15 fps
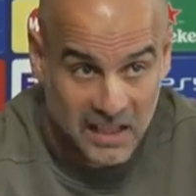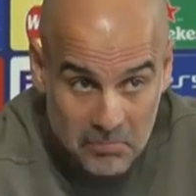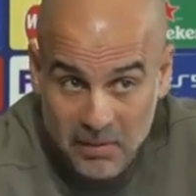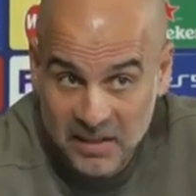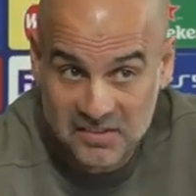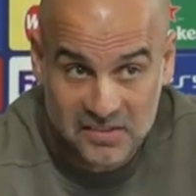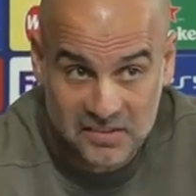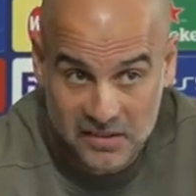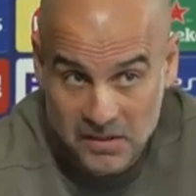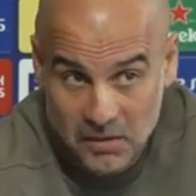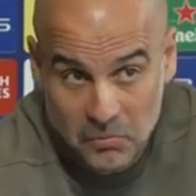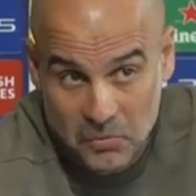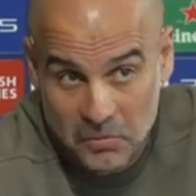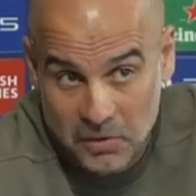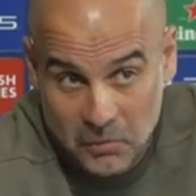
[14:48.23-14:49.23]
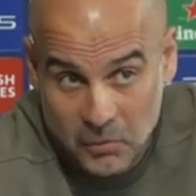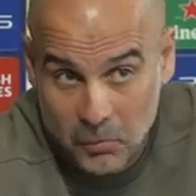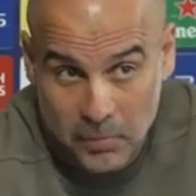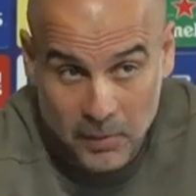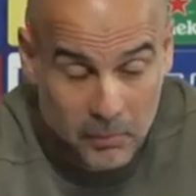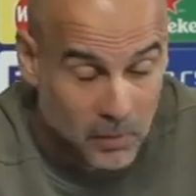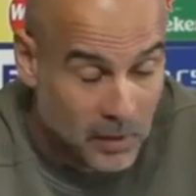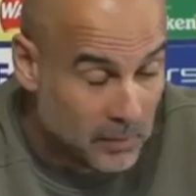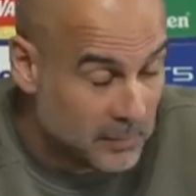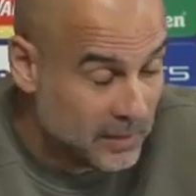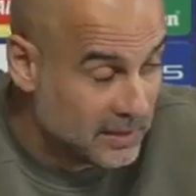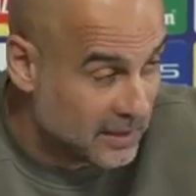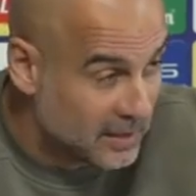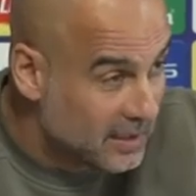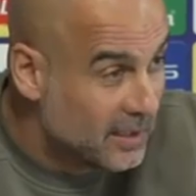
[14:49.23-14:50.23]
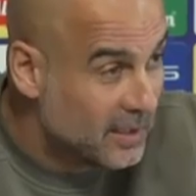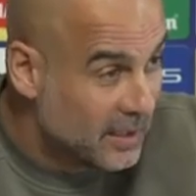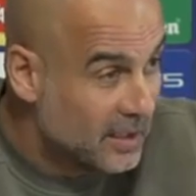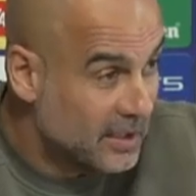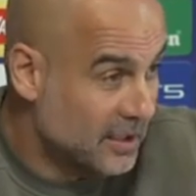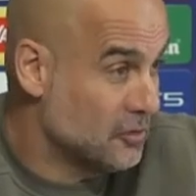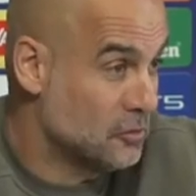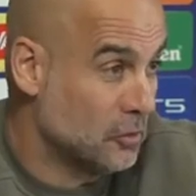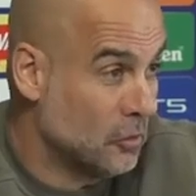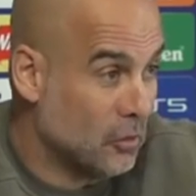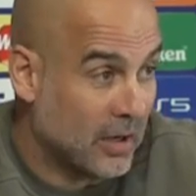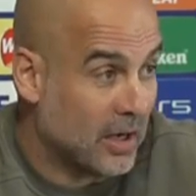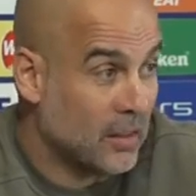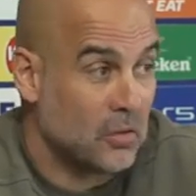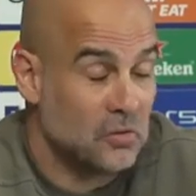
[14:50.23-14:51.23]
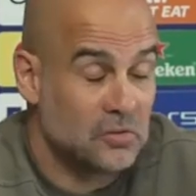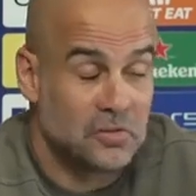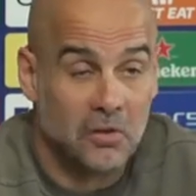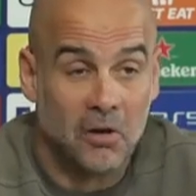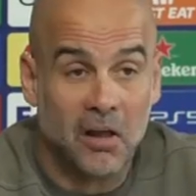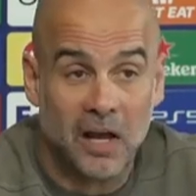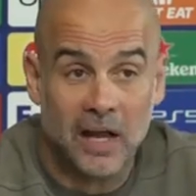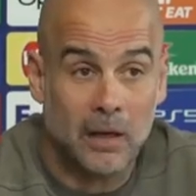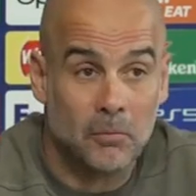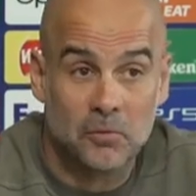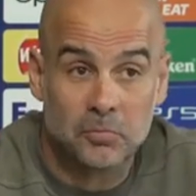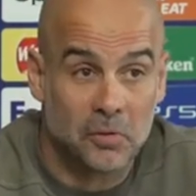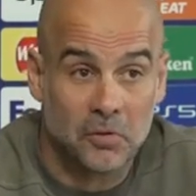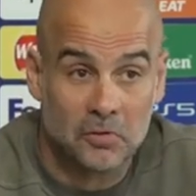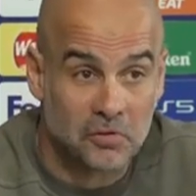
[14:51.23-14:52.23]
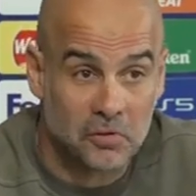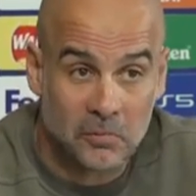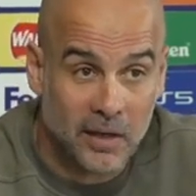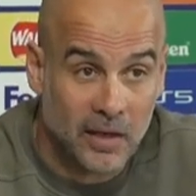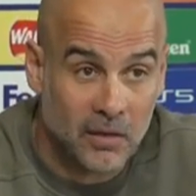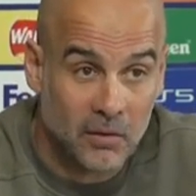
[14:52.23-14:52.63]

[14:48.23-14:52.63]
maybe we could have a book about it one day. But I think